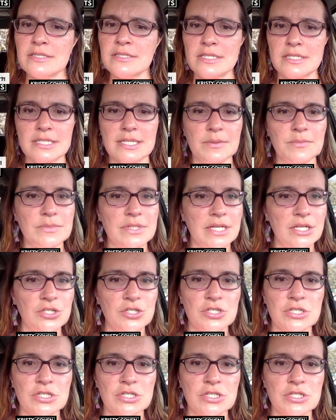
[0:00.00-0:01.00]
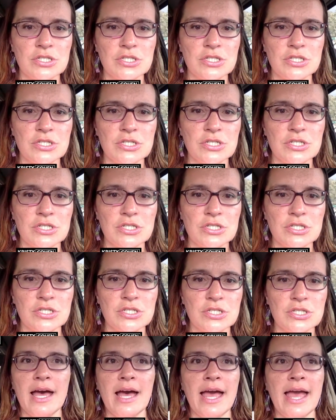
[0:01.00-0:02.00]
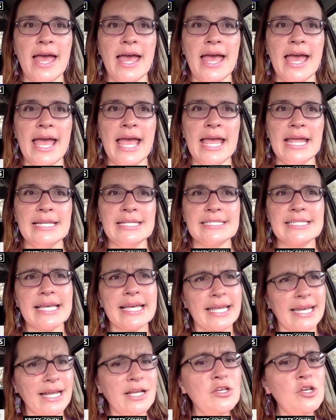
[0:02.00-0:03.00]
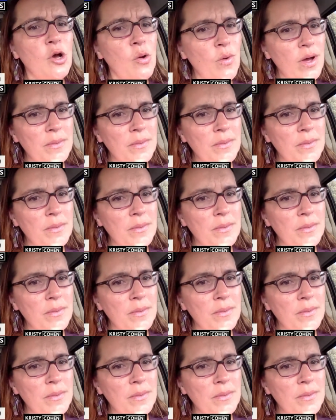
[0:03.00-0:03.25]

and temptations. He's like, and I know I'm